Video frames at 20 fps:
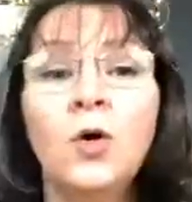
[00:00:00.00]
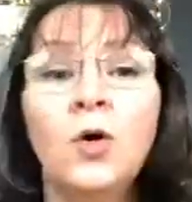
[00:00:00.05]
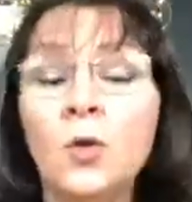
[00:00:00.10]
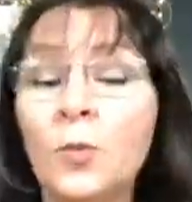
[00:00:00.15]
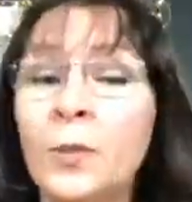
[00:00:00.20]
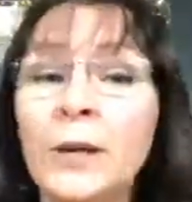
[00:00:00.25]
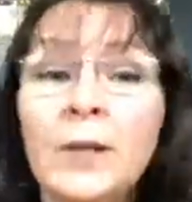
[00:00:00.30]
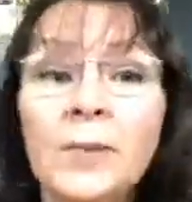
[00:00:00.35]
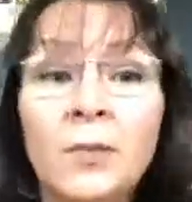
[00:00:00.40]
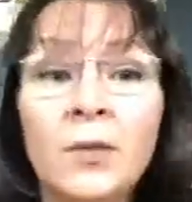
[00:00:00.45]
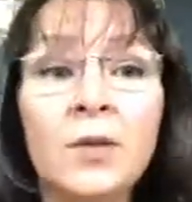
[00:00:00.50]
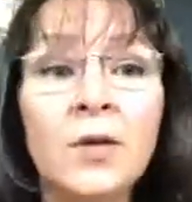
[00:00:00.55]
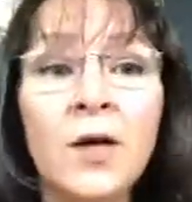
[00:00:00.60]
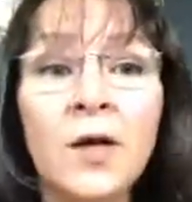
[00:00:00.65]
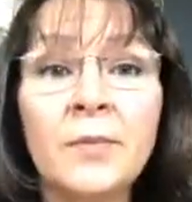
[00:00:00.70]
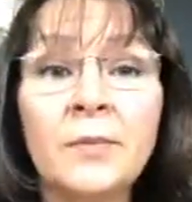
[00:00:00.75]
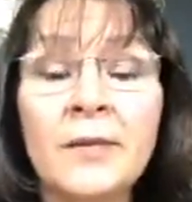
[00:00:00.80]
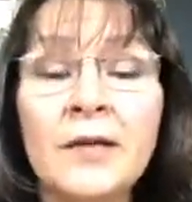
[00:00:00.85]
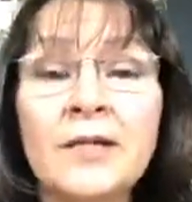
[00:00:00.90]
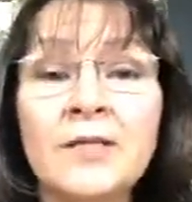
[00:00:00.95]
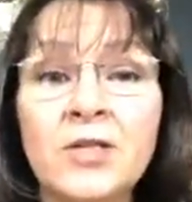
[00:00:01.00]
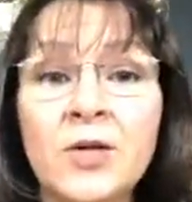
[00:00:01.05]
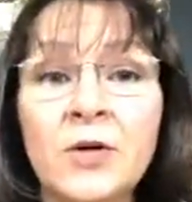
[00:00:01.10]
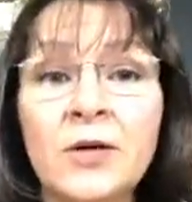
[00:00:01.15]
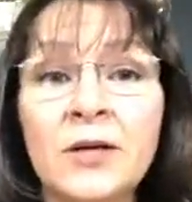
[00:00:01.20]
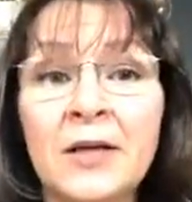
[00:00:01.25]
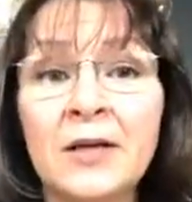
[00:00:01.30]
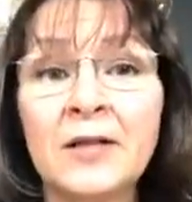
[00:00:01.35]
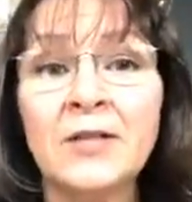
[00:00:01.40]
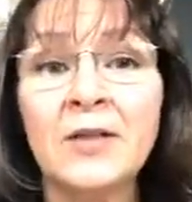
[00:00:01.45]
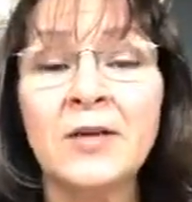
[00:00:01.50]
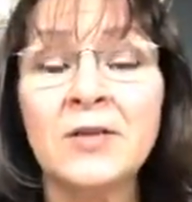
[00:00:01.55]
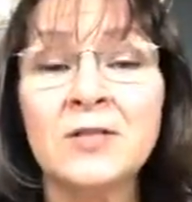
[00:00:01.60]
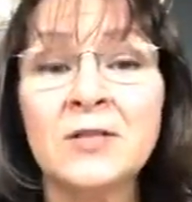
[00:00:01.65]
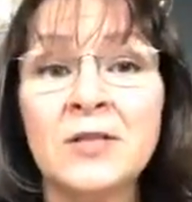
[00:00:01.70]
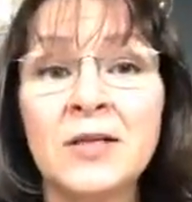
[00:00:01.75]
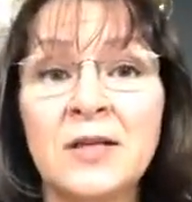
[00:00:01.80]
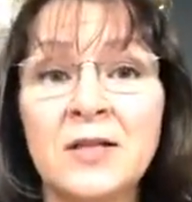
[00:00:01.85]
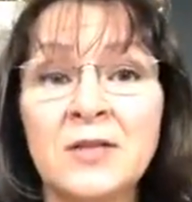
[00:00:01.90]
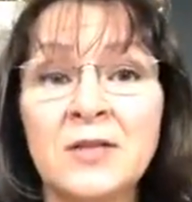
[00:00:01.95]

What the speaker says: or people like me don't get those